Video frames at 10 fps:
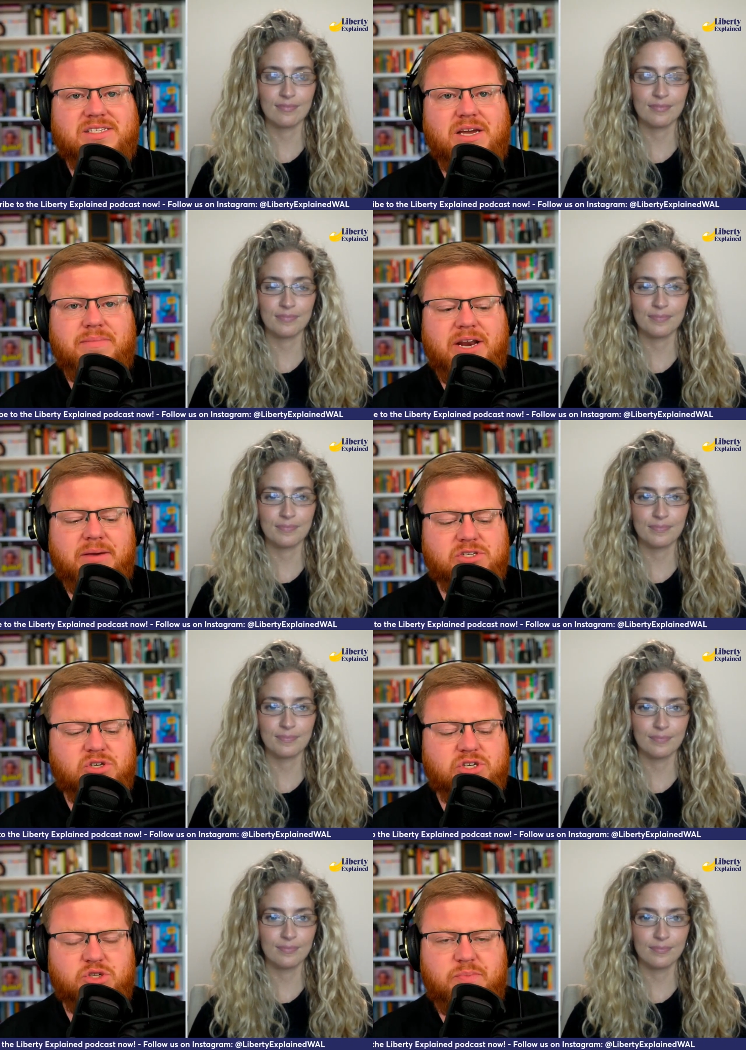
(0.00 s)
Speaker 1: I said, my name is
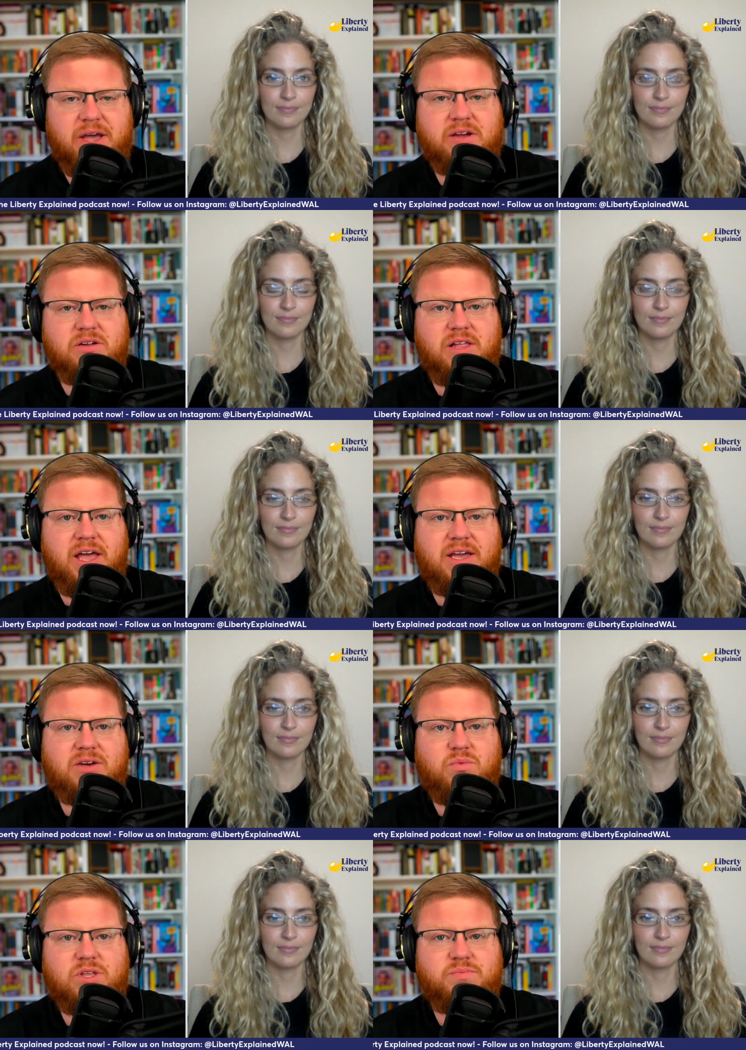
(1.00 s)
Chris Spangle,
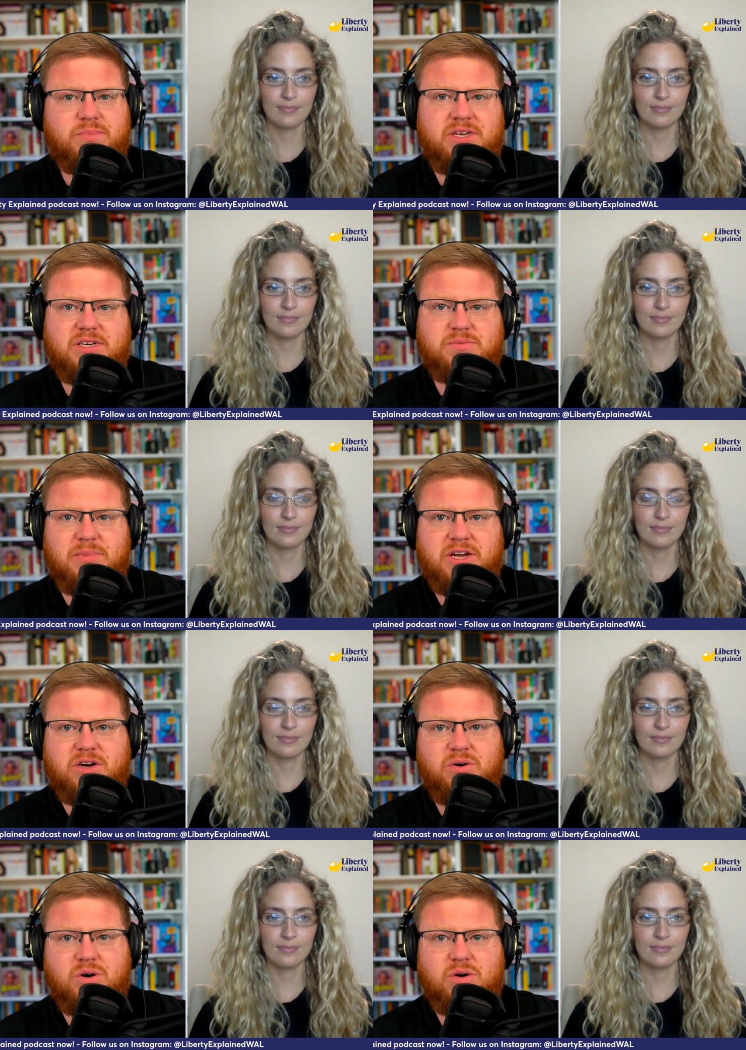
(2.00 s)
and with me is my
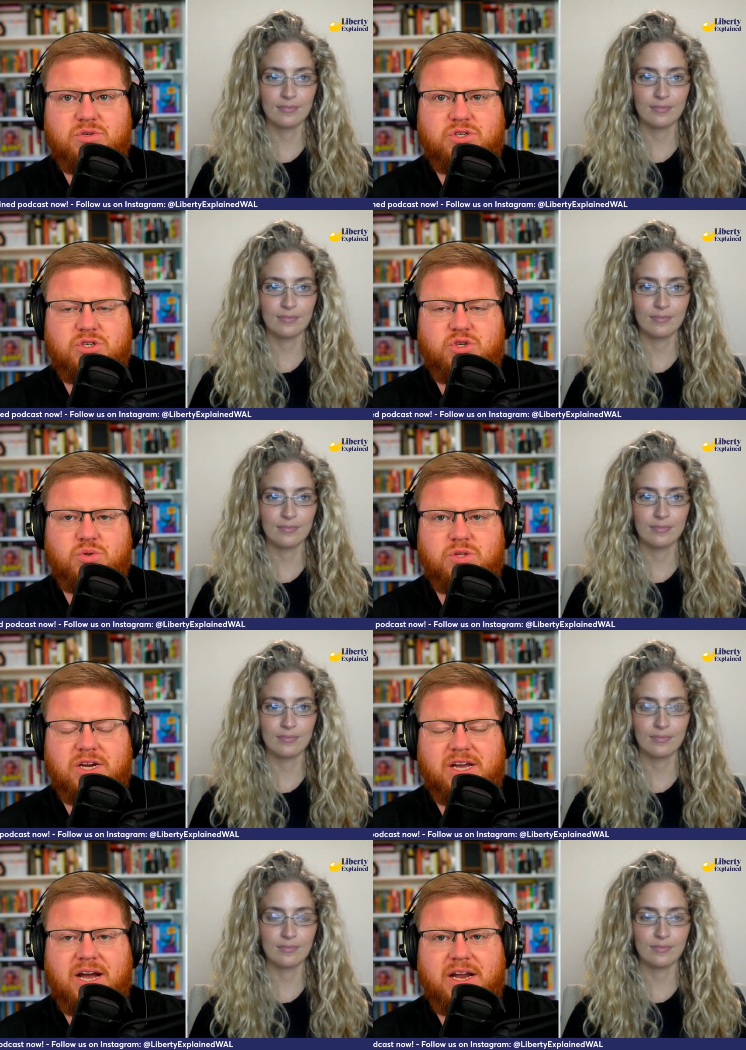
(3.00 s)
co host,
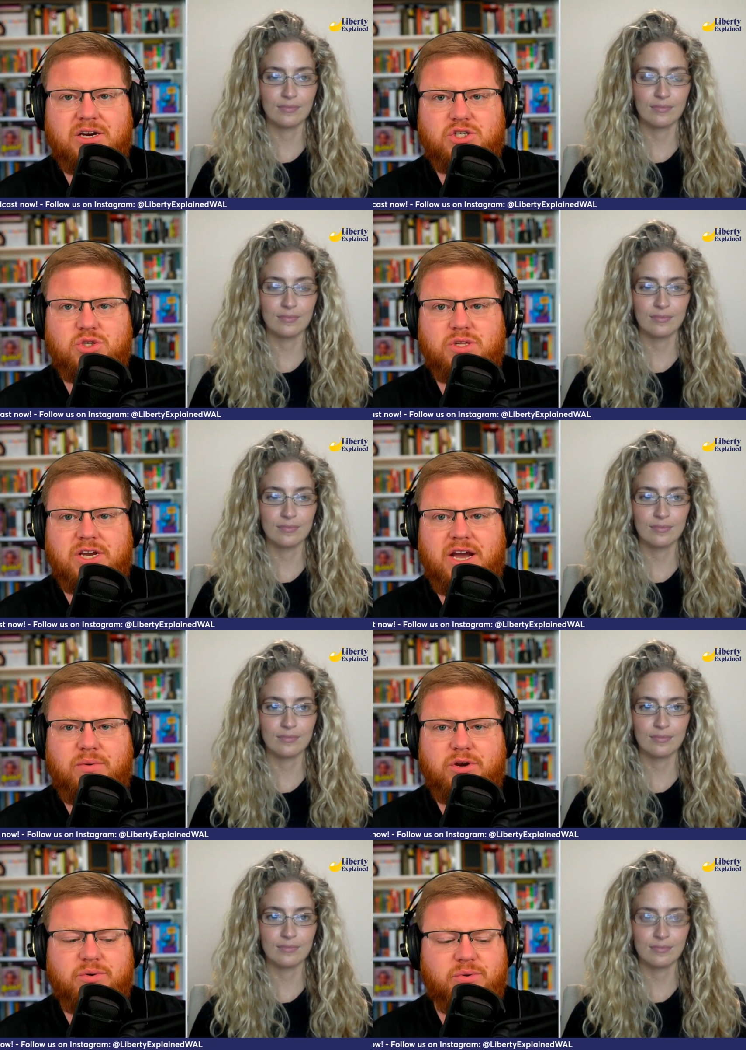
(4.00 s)
Julia Geyer. Julia,
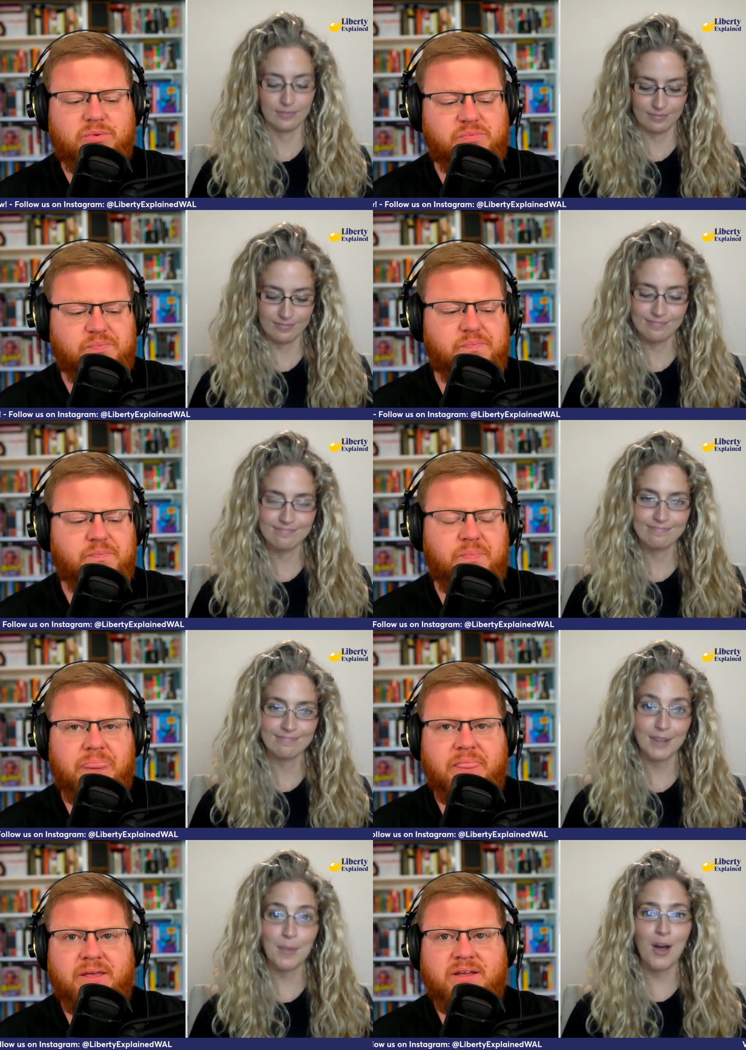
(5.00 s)
how are you?
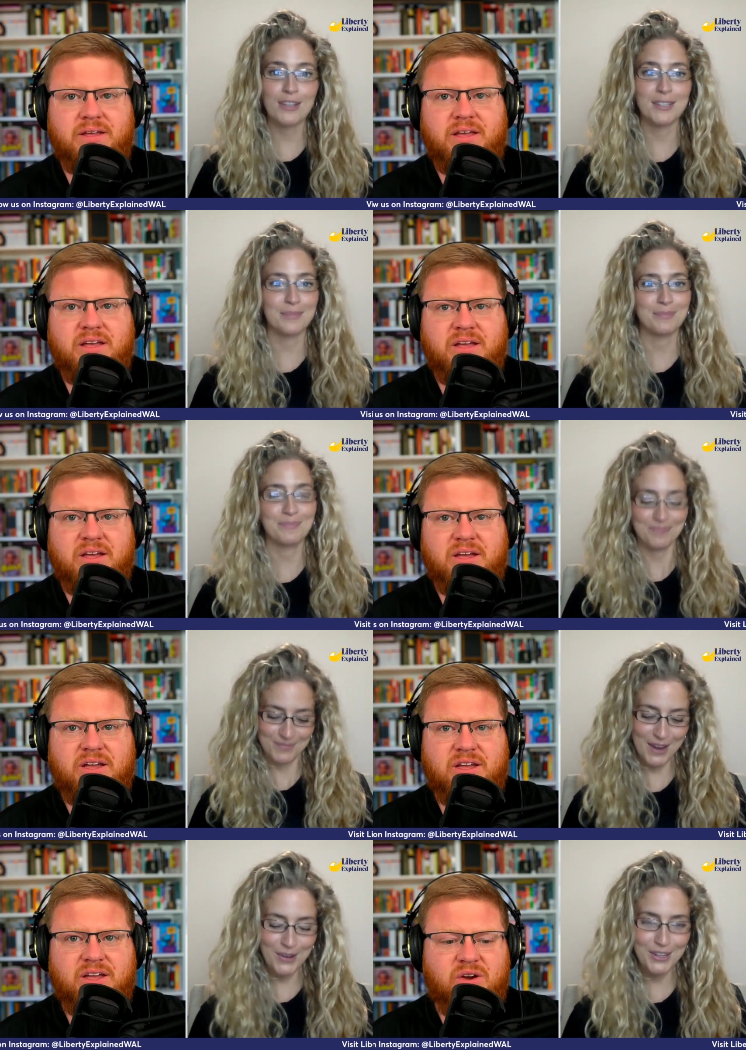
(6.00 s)
Speaker 2: I'm awesome.
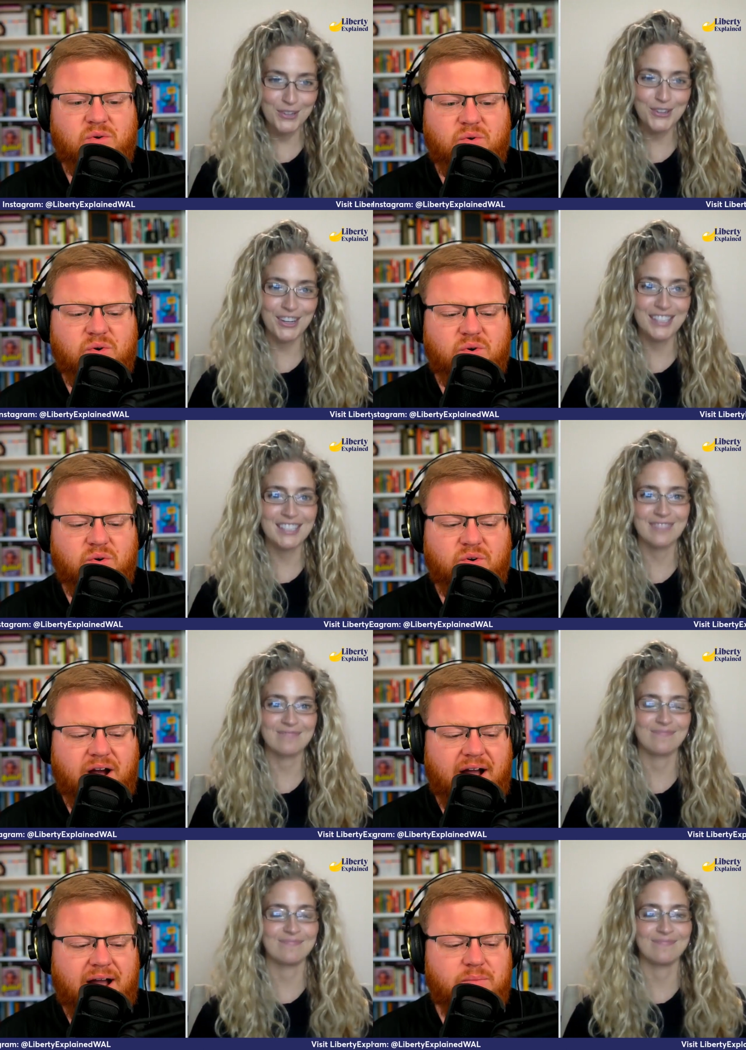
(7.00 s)
How are you, Chris?
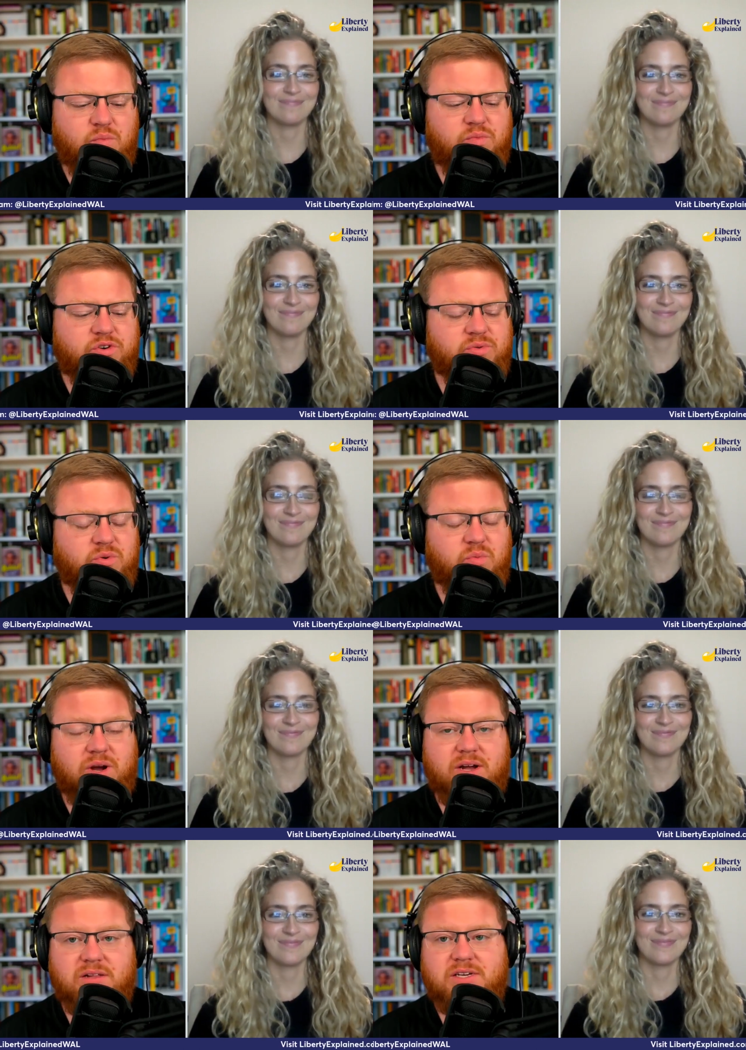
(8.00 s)
Speaker 1: I'm doing
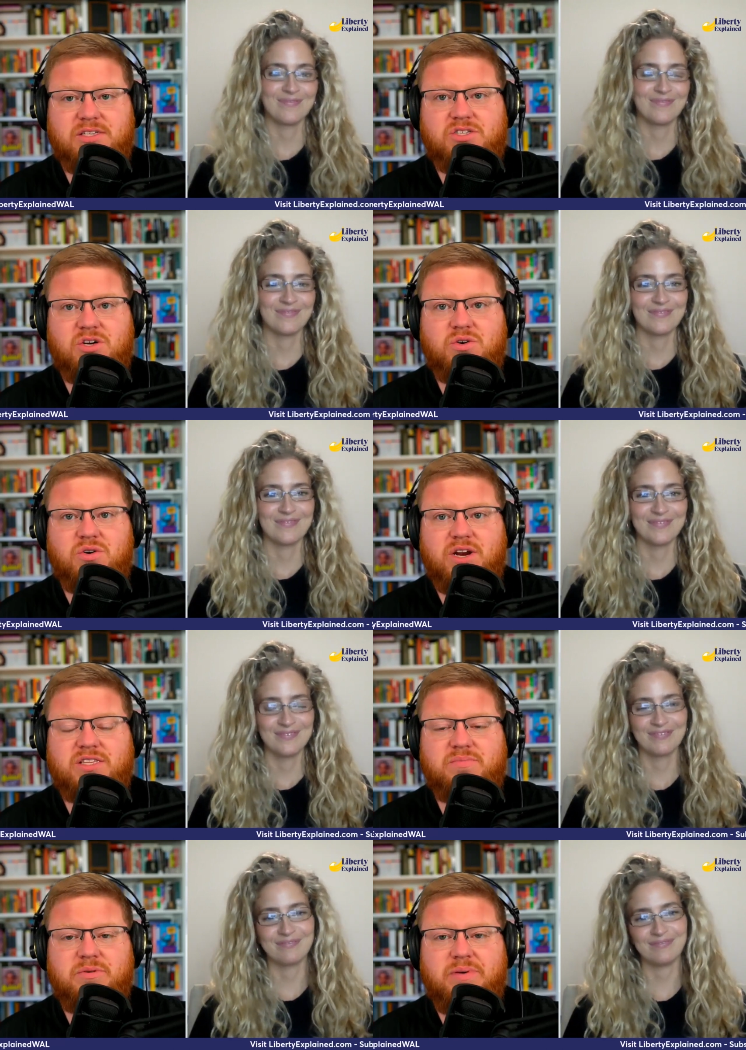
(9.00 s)
well. It's so
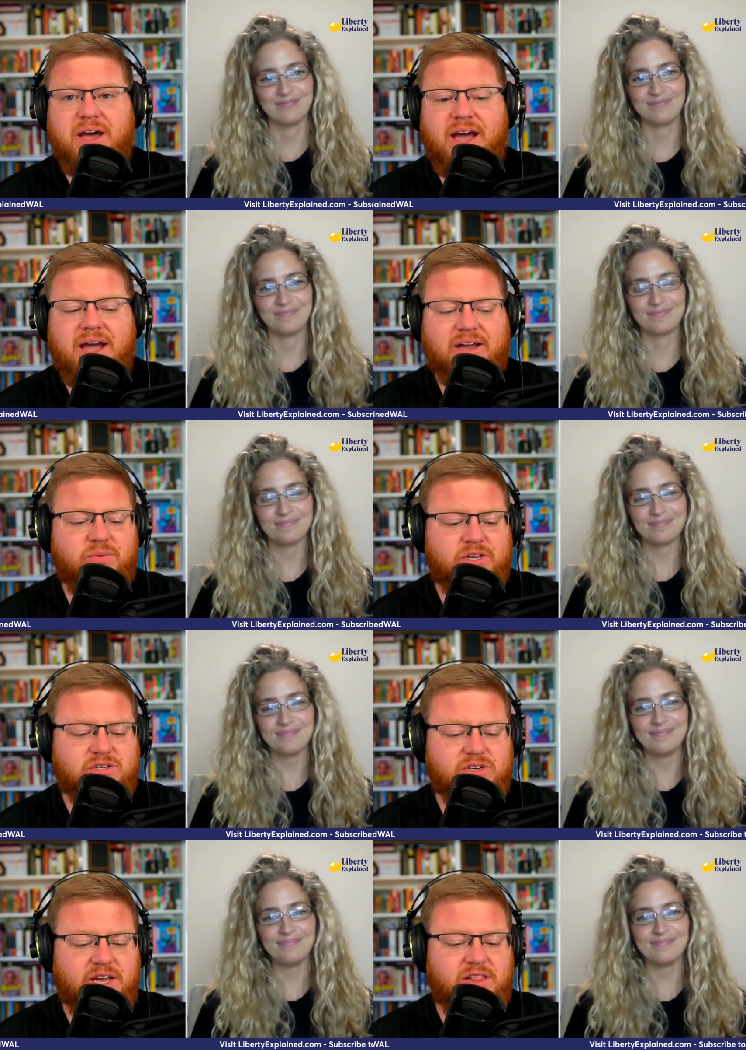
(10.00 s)
great to be back. We took a